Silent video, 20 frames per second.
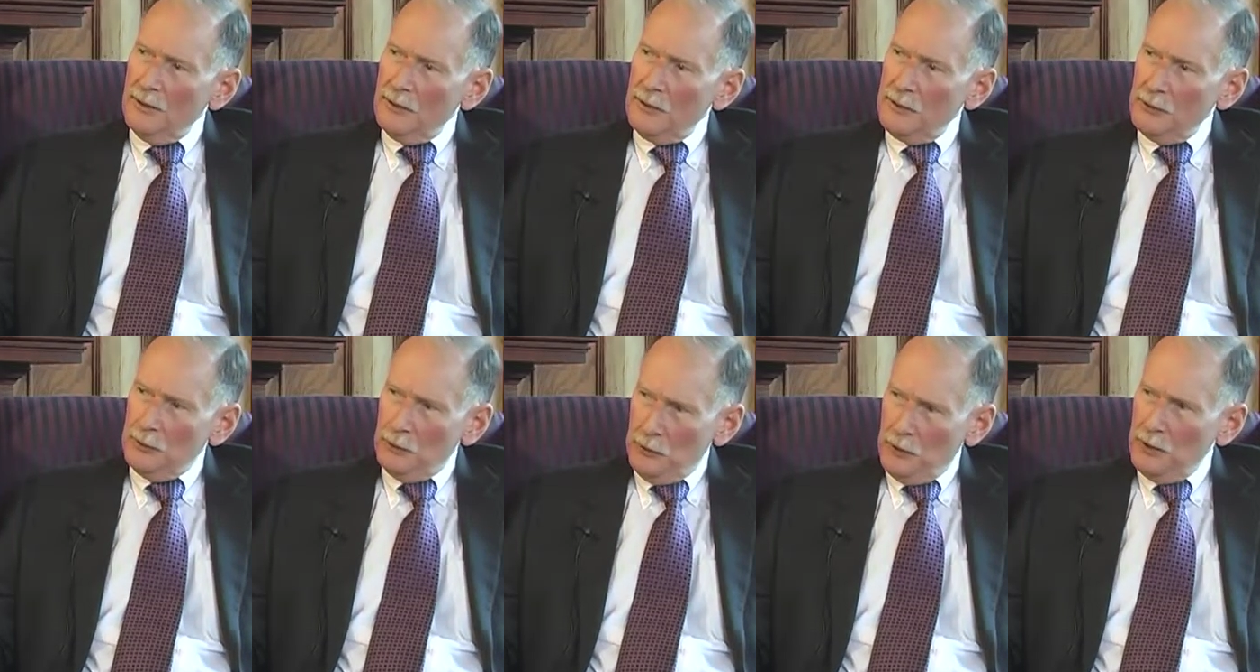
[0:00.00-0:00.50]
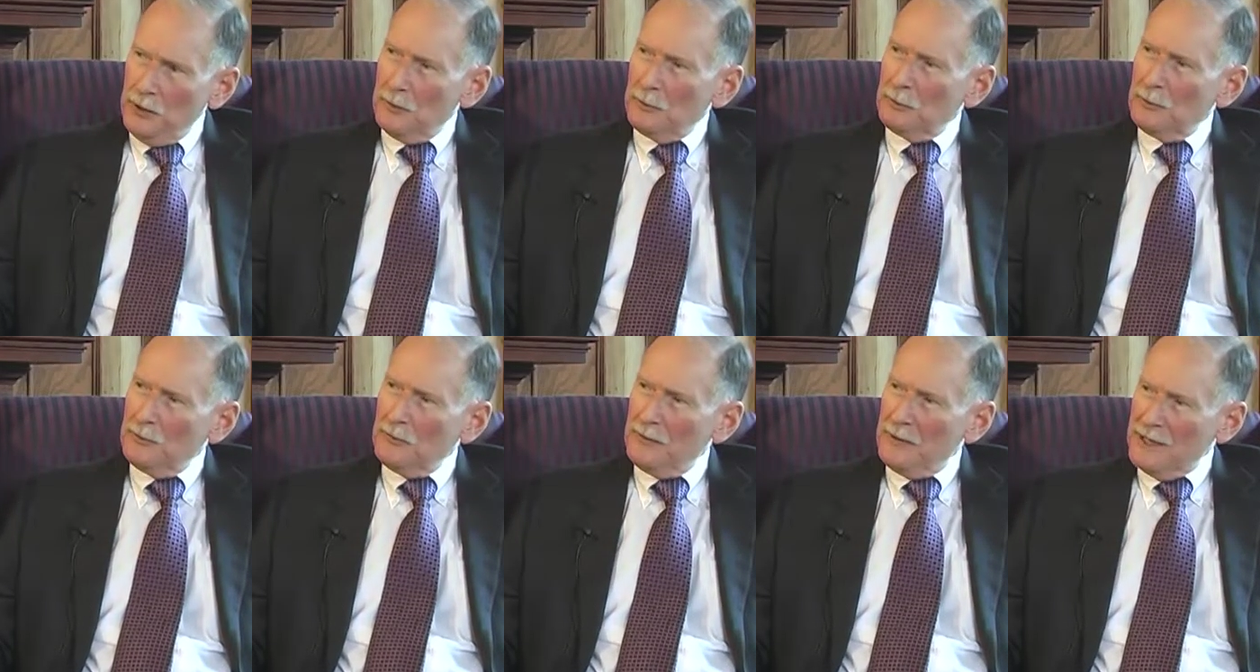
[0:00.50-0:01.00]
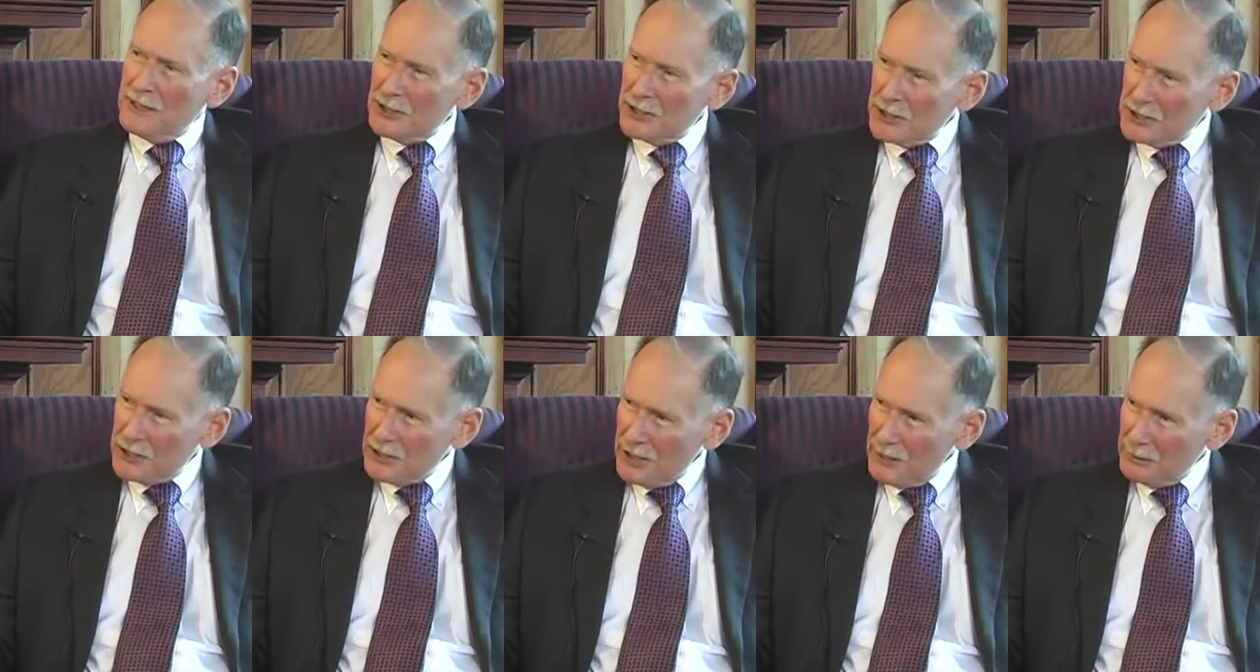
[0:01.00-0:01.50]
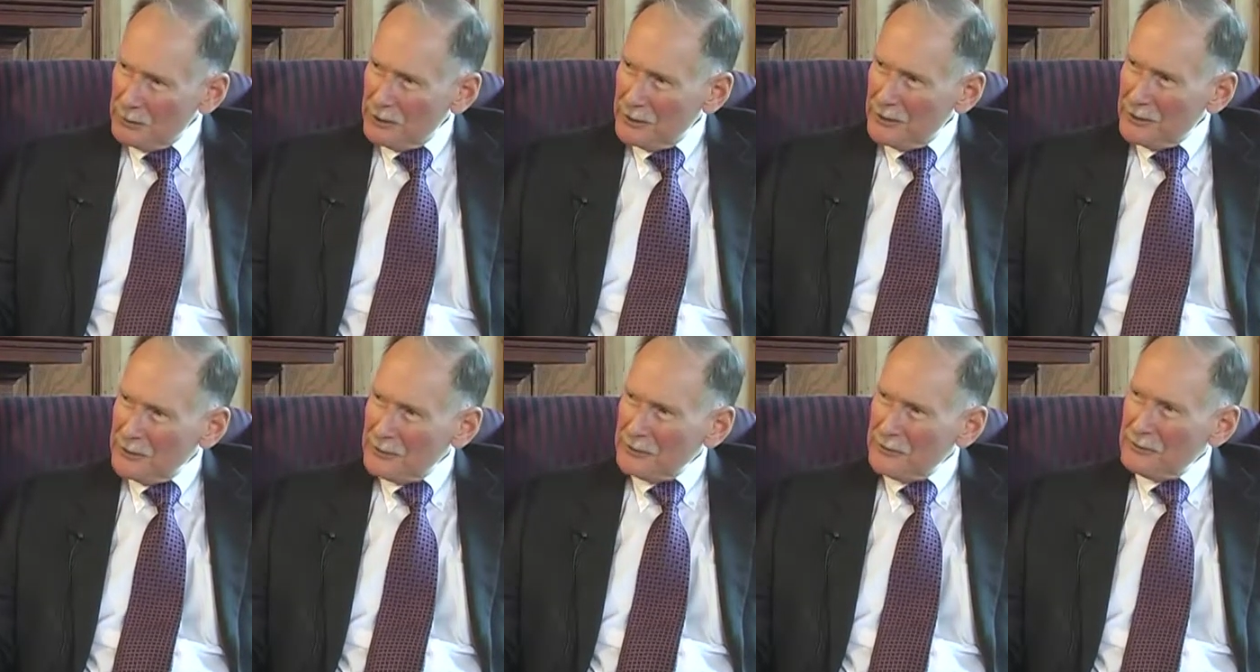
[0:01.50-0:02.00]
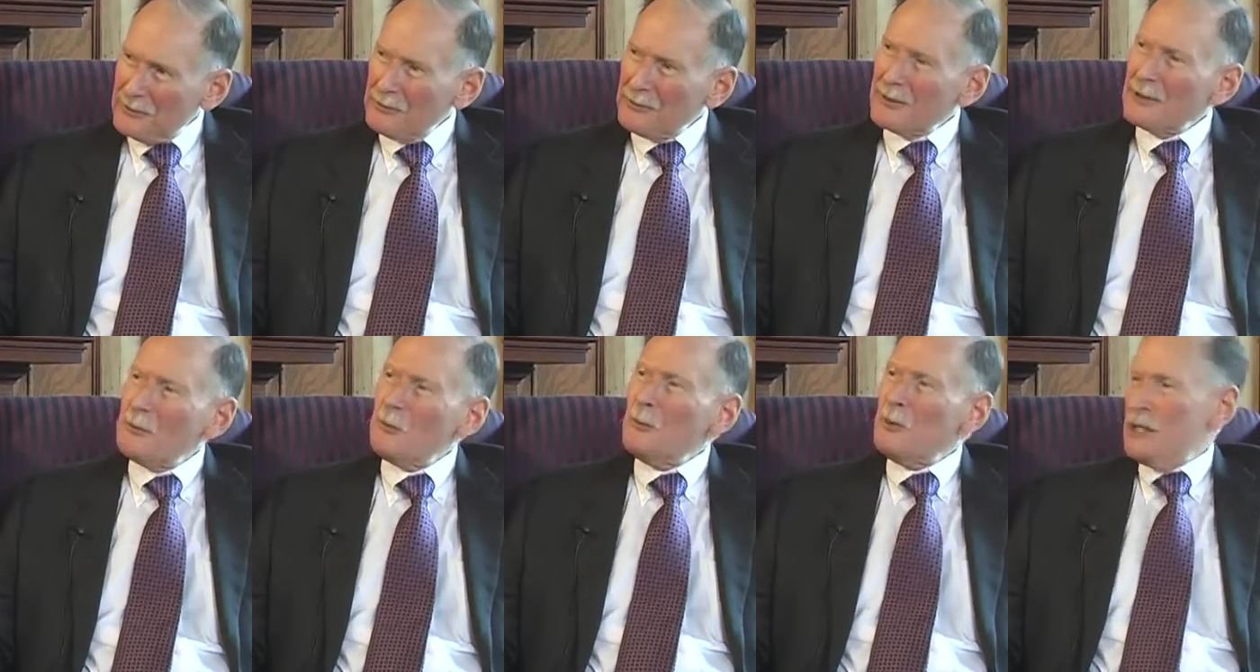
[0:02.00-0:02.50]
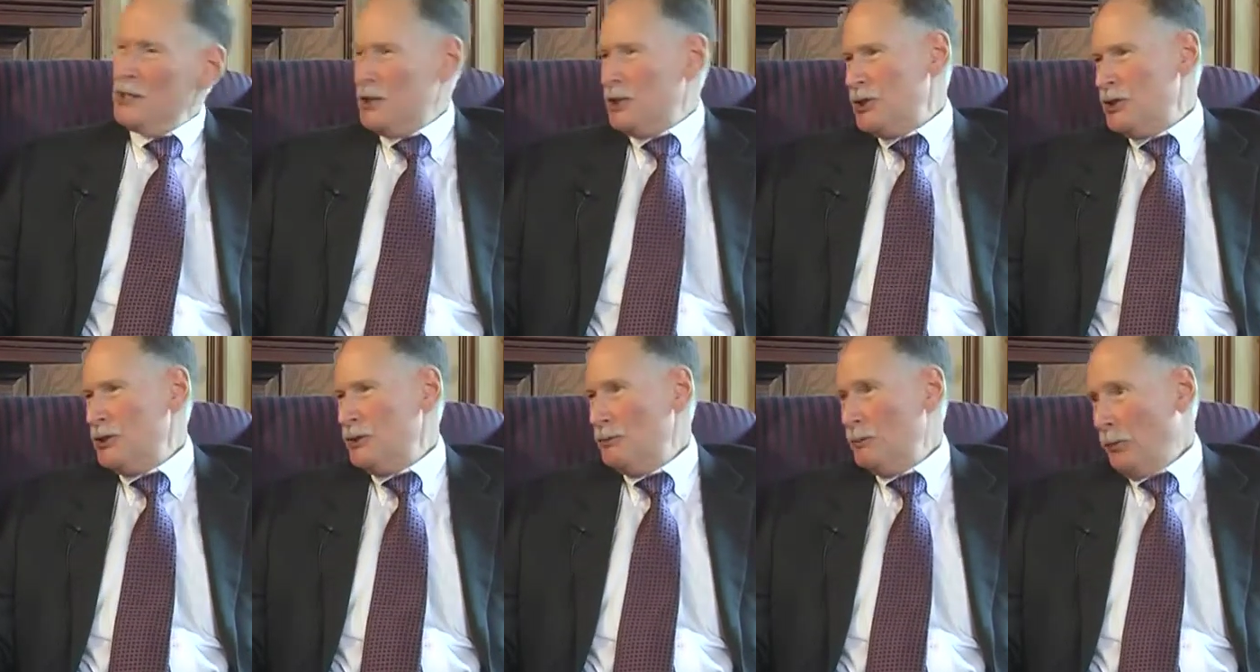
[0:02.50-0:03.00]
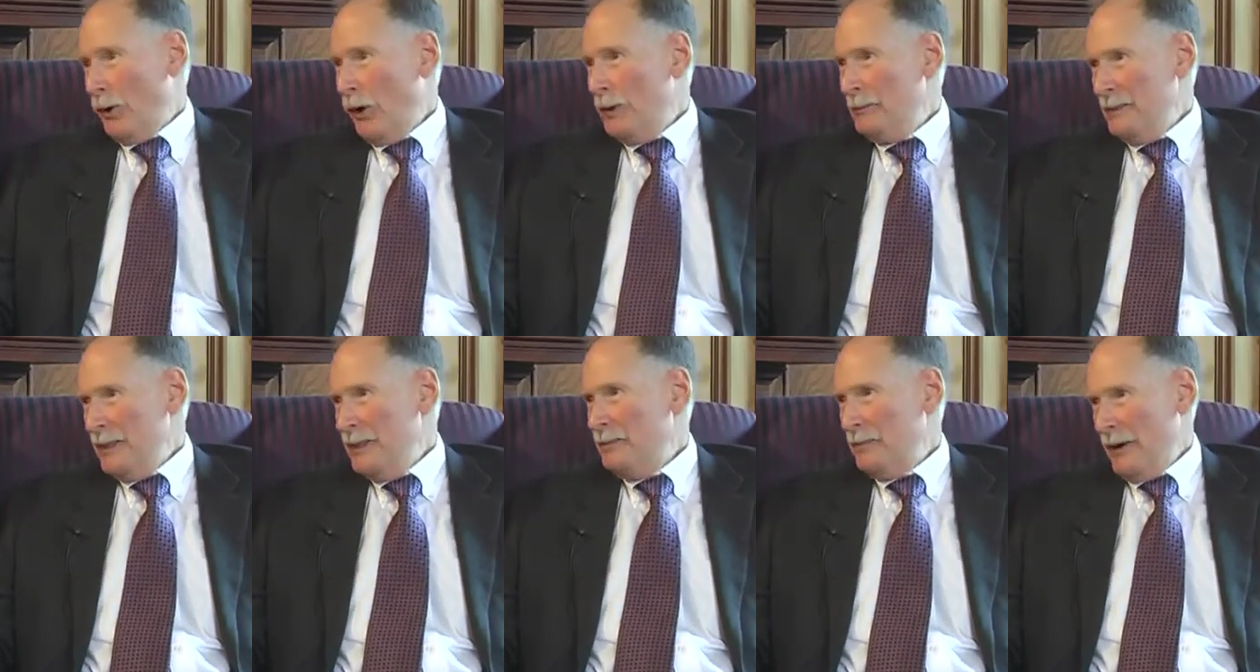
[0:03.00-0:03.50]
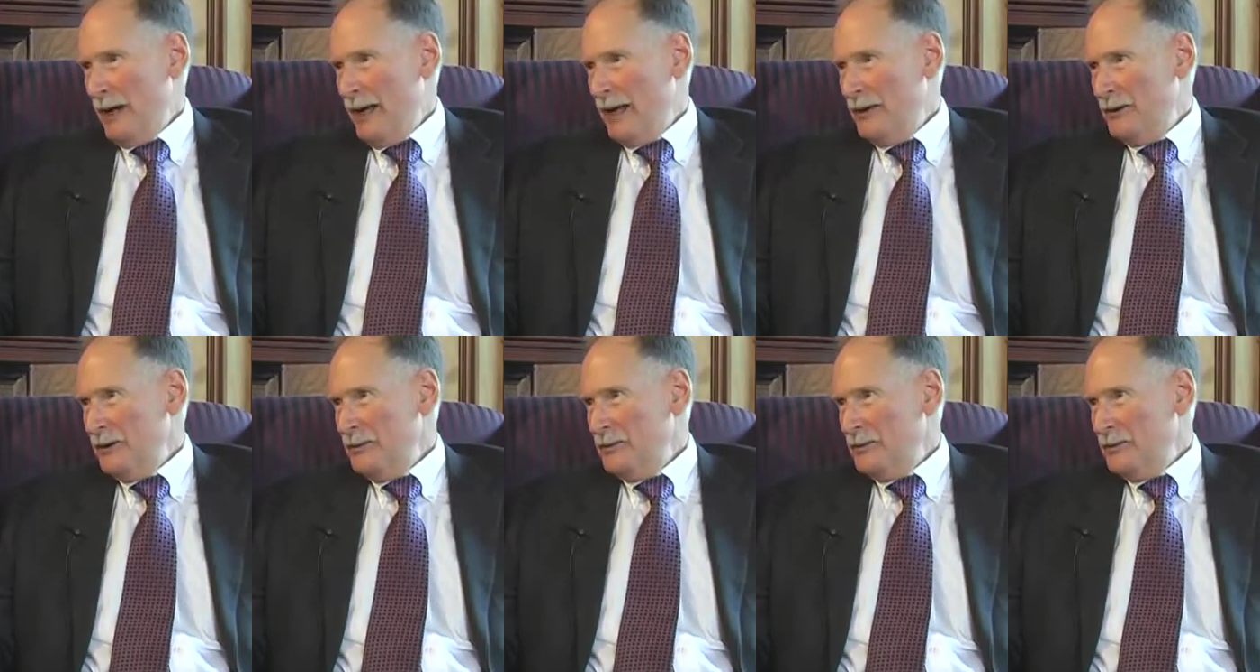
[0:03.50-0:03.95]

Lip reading: the Greer professorship, which brought me to Brown.